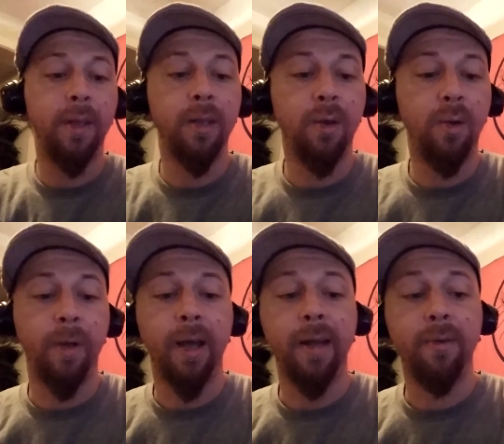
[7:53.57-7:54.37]
video,
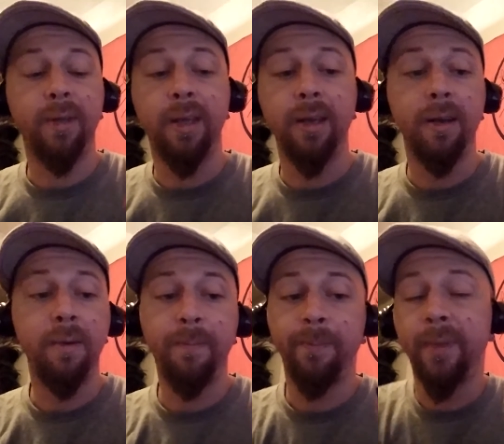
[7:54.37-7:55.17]
but I don't
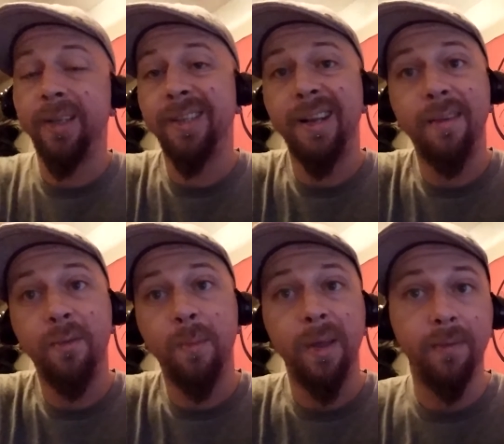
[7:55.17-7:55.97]
care, because I
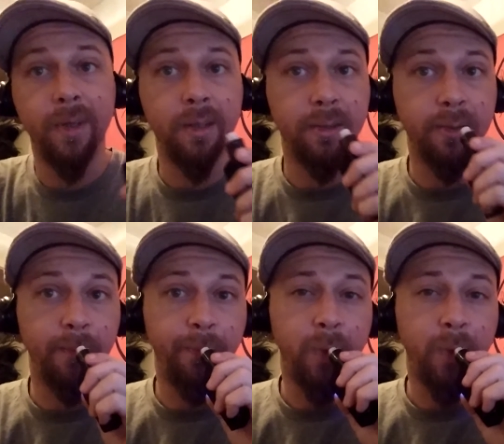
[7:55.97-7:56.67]
never make videos.